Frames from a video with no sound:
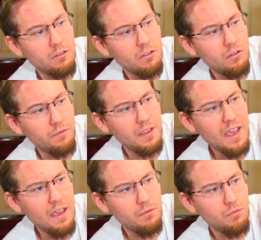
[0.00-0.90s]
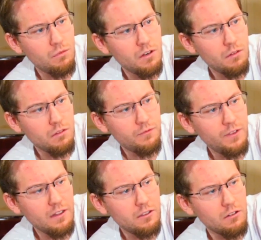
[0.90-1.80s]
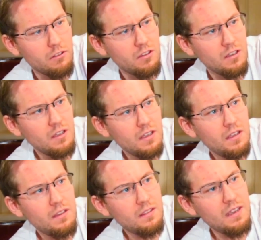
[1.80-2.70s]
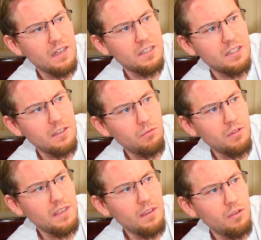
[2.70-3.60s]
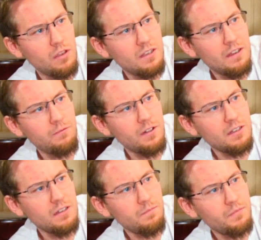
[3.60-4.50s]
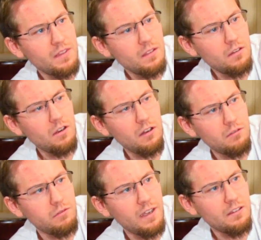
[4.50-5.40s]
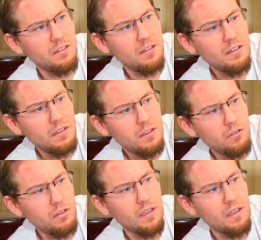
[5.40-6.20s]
So if you have one of those filters that will give you a different contrast, you